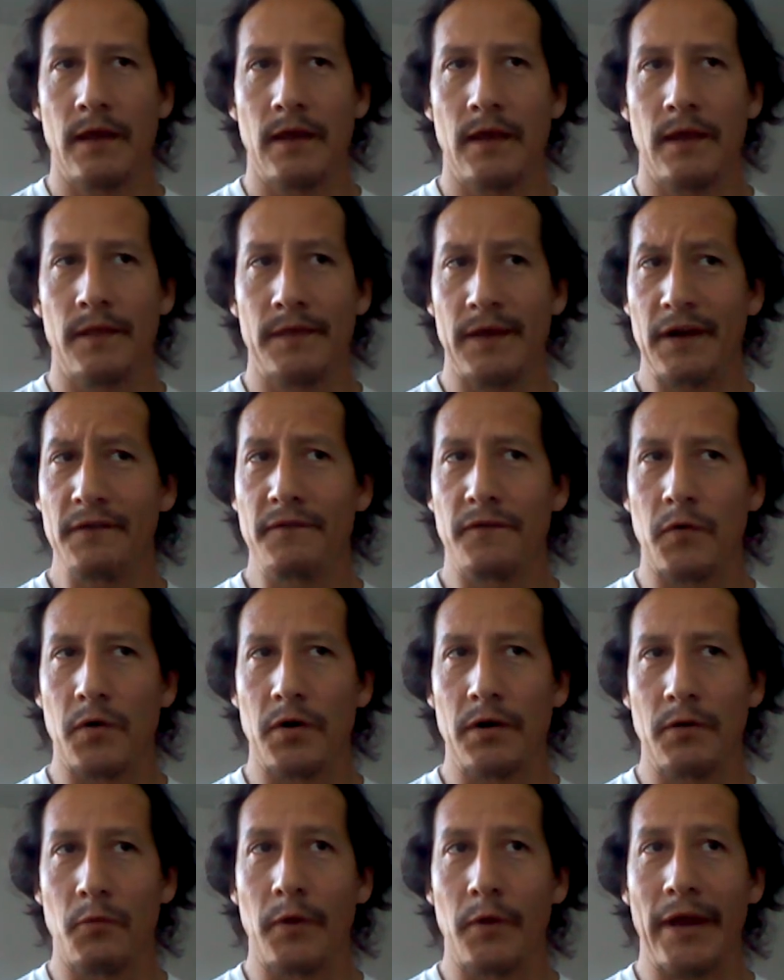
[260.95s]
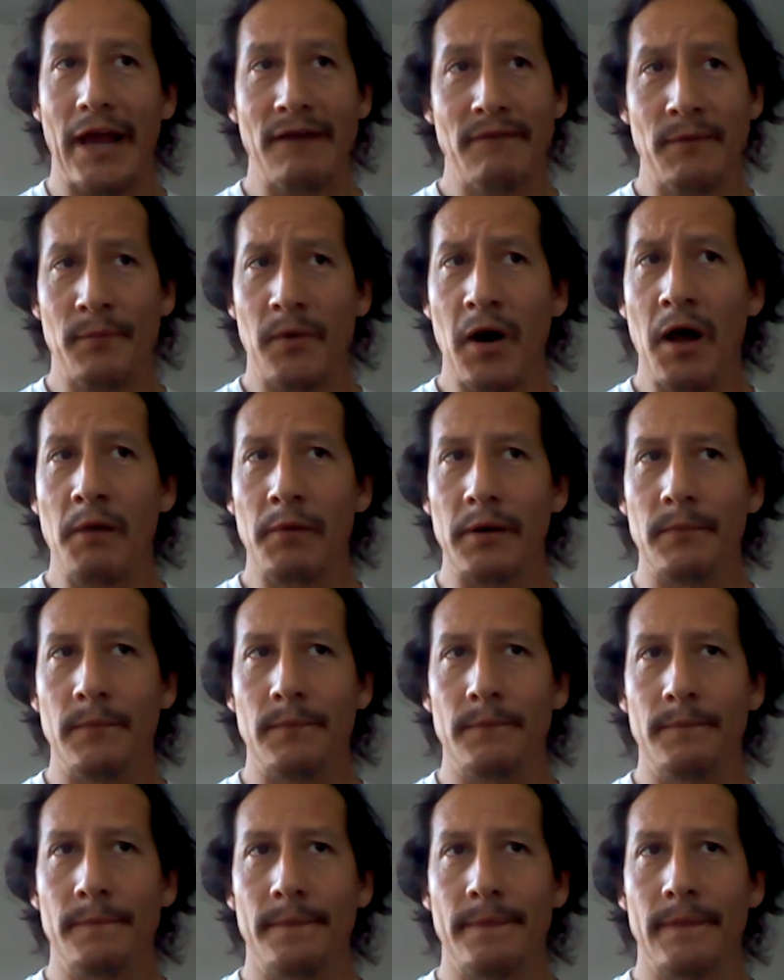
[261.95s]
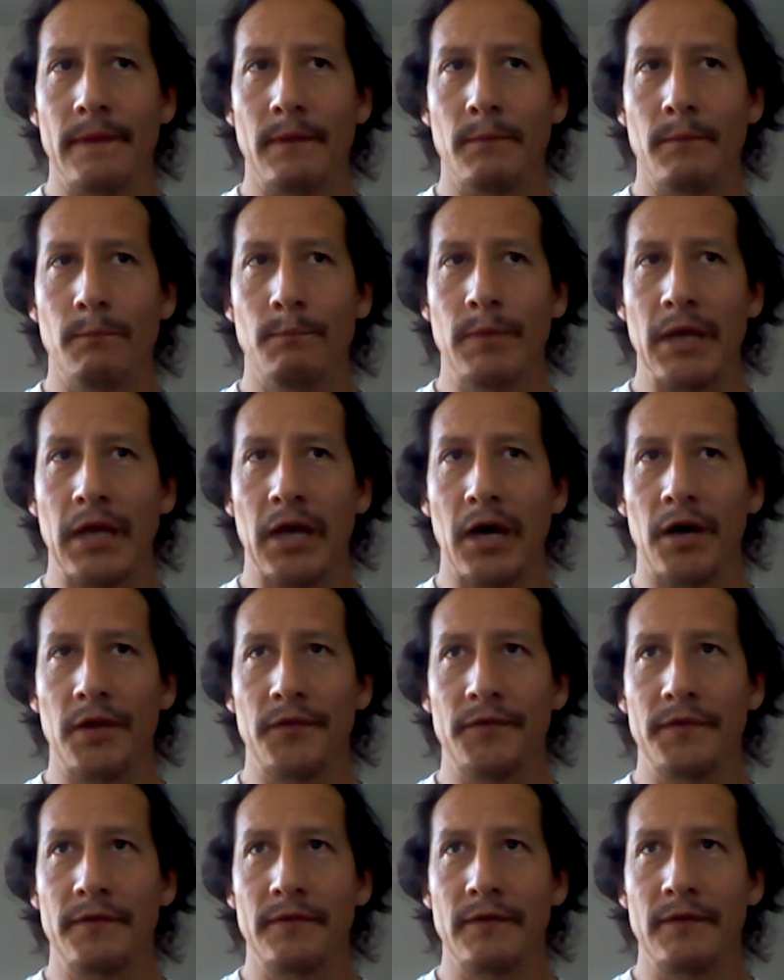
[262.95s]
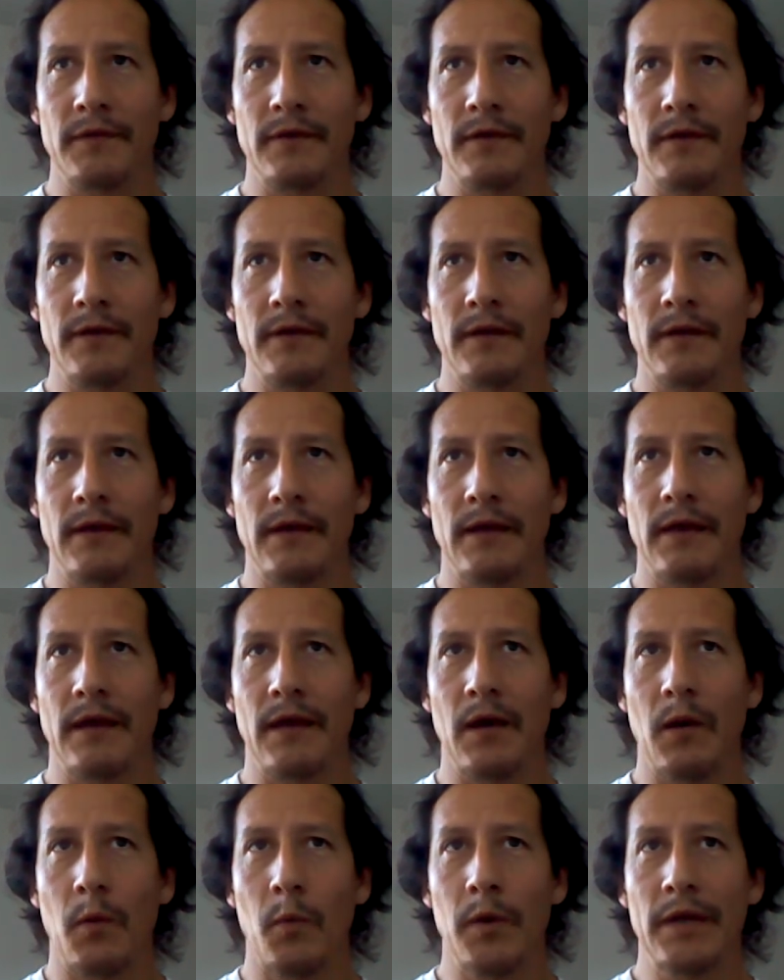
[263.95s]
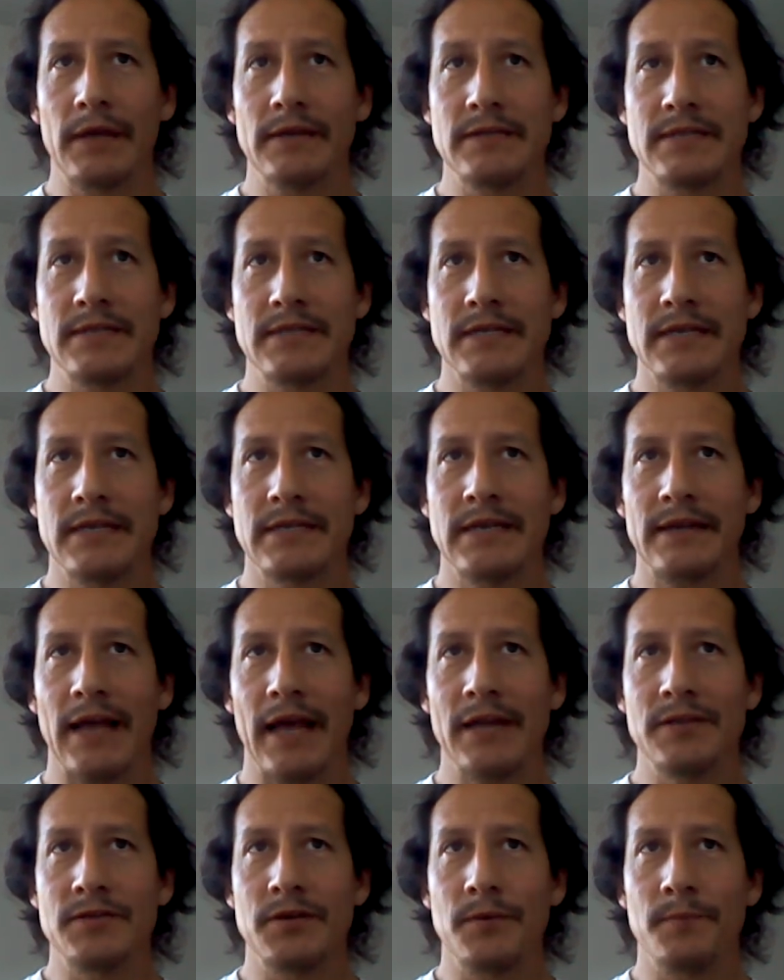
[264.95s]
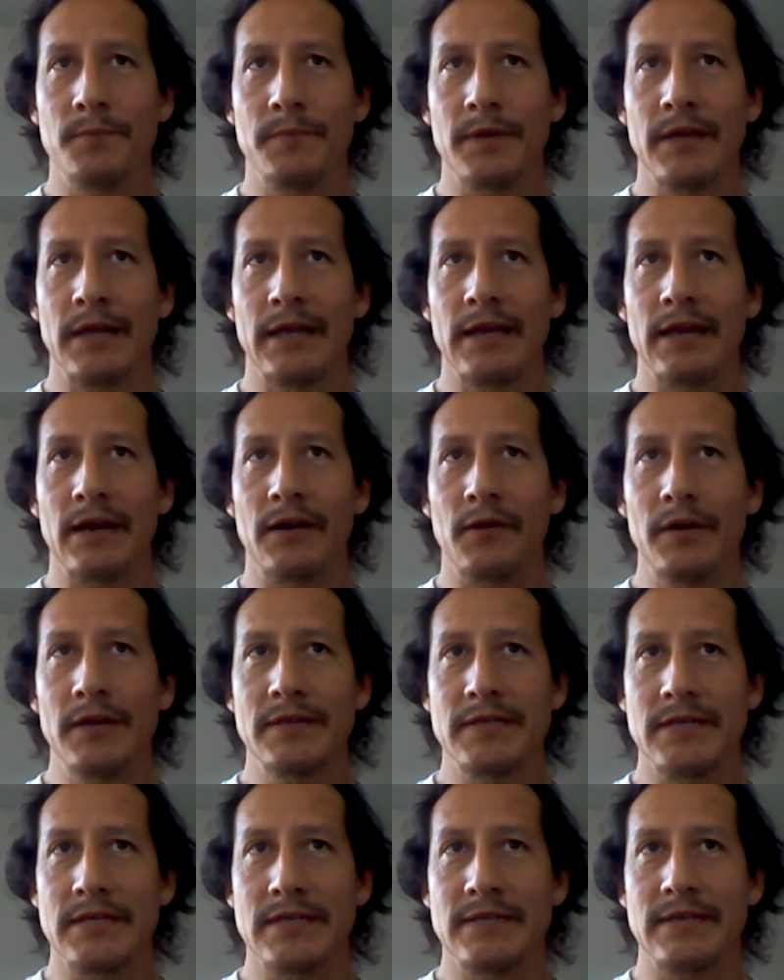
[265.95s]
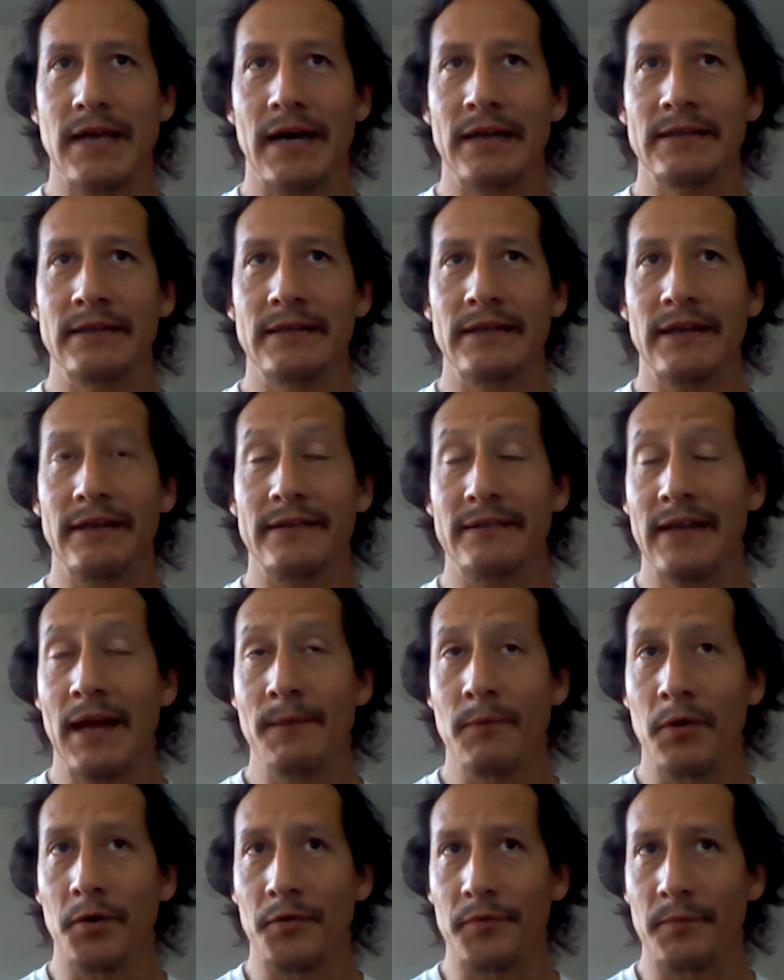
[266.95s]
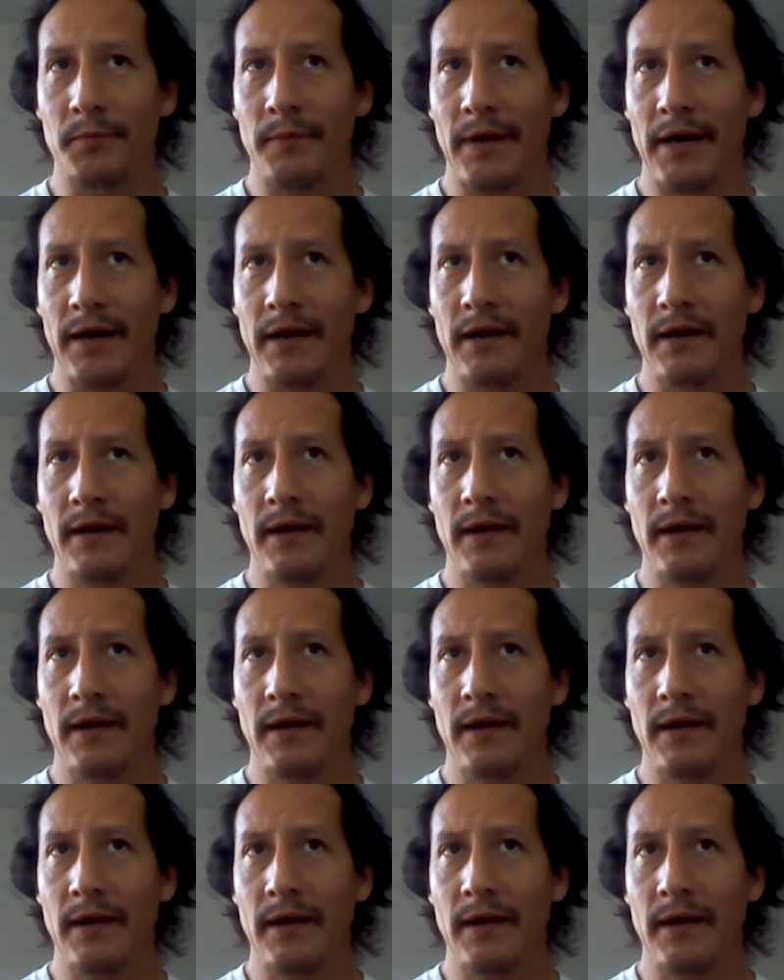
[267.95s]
Therefore, we have a problem, because we can see that entropy increases as time goes by.